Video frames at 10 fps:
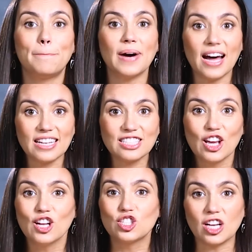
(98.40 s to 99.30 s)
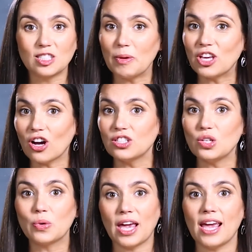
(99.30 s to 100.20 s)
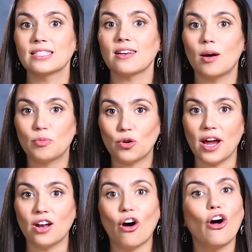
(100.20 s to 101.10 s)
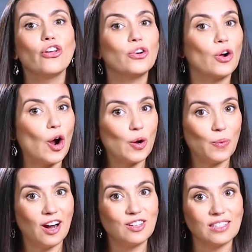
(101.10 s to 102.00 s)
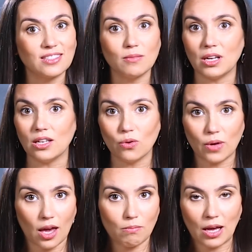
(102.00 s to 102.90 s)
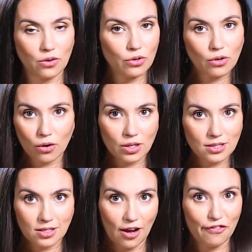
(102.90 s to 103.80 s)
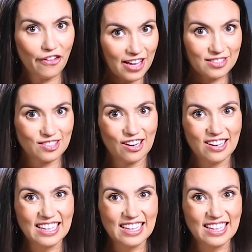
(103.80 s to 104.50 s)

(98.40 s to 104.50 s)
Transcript: But just because you can't upgrade all your hardware doesn't mean you can't make your current stuff faster.